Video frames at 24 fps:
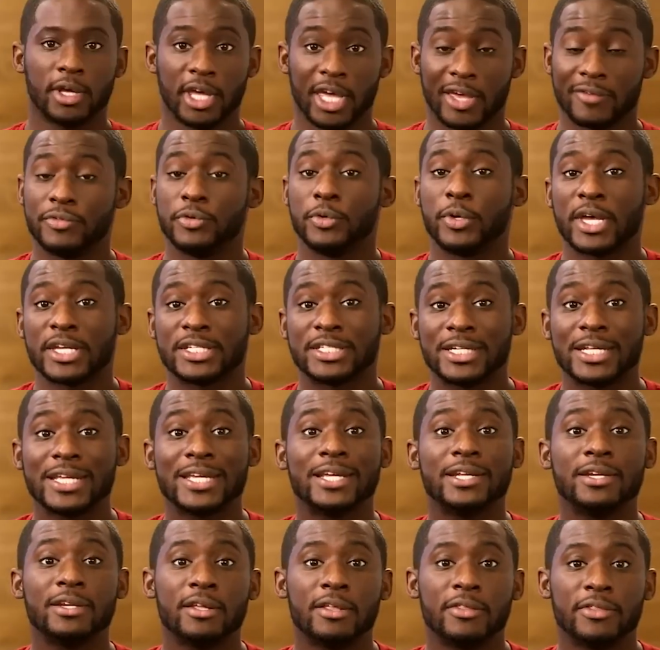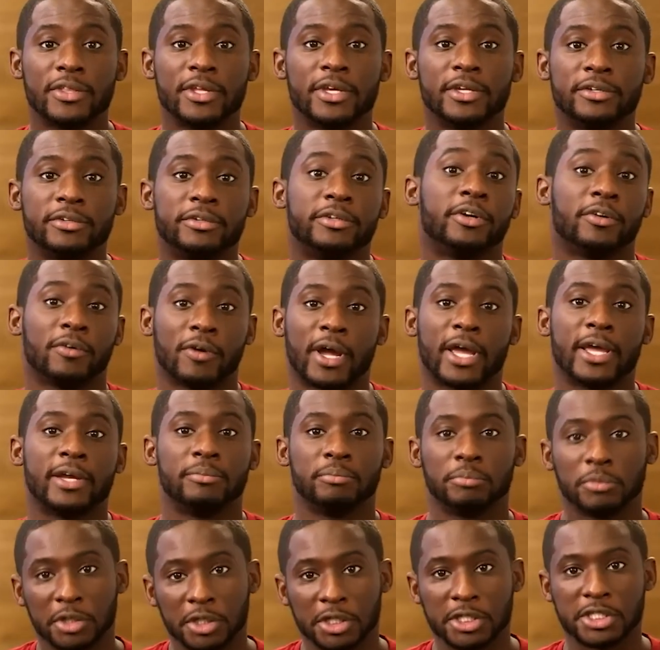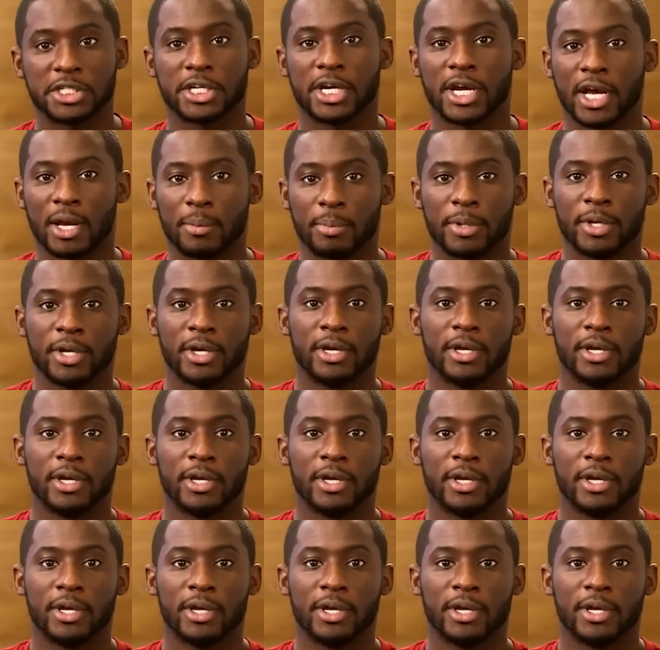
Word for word: If you guessed ten, then you're right. Good job.